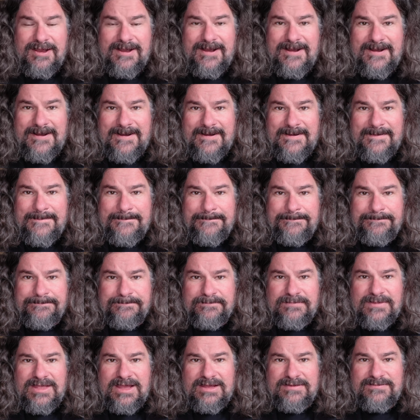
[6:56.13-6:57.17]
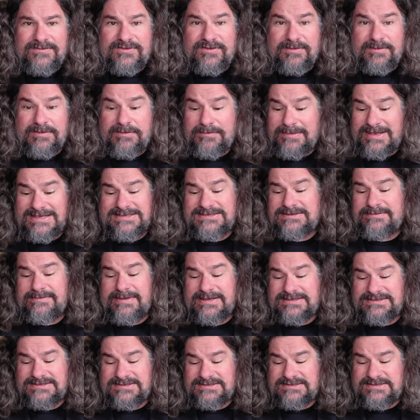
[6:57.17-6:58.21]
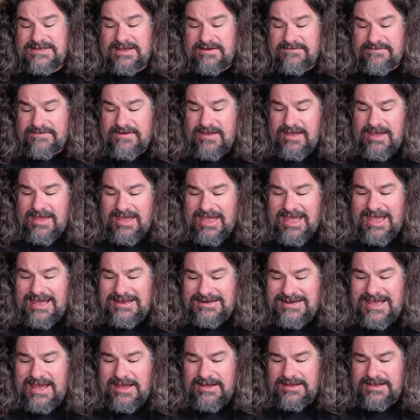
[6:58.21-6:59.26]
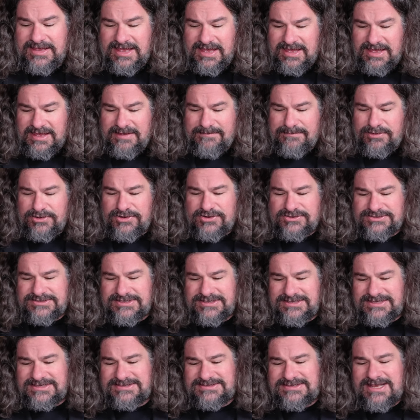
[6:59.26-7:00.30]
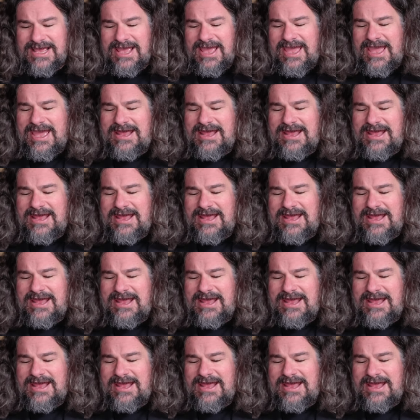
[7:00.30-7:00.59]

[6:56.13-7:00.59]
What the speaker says: Some amazing, amazing stuff. And yeah, him producing this.